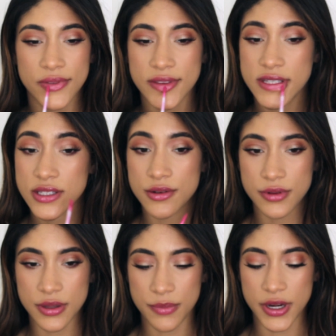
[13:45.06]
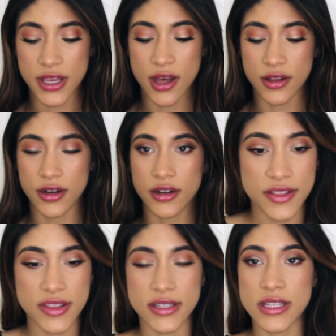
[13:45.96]
This is a really pretty color.
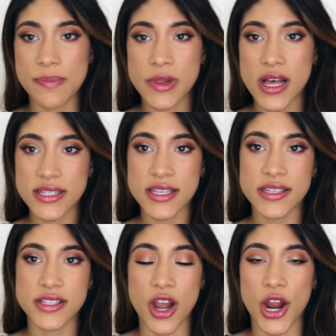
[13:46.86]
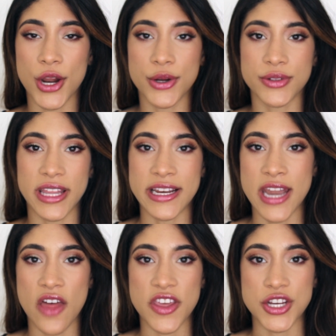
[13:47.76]
The lip glosses are like
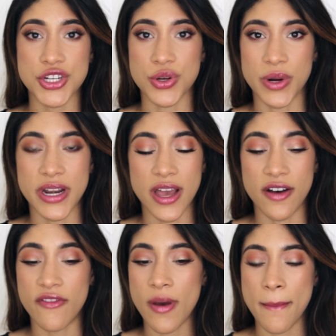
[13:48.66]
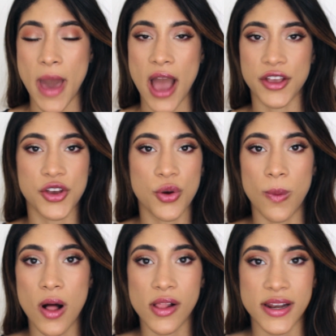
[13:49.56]
nothing short of MAC
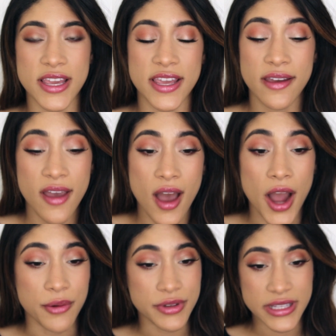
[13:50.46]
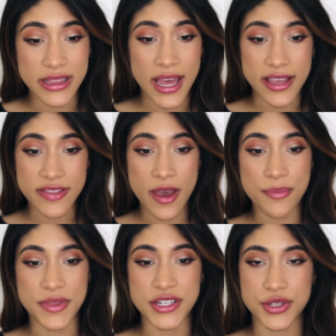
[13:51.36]
quality. I really like
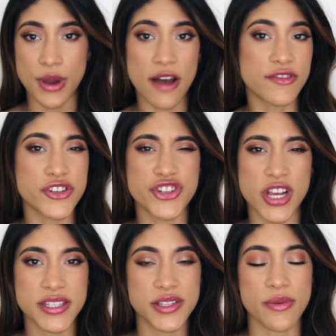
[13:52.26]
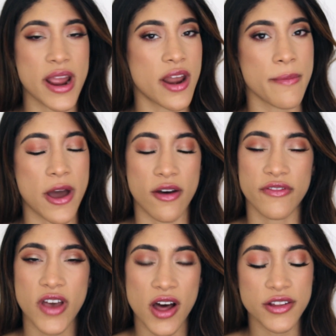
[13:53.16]
them. They do have just the right
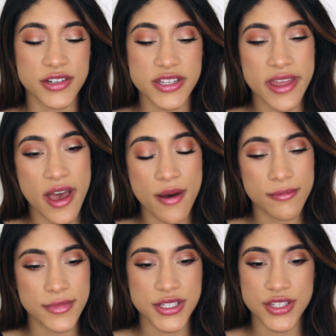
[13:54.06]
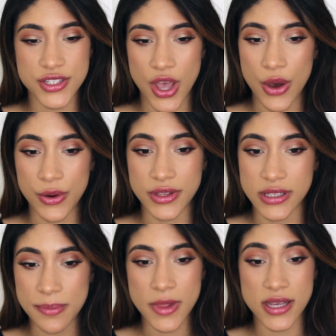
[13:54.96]
amount of color to them, so
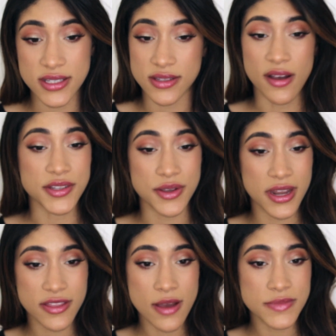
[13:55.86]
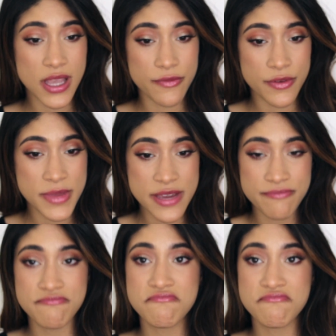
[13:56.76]
the lip glosses also get a thumbs up for me.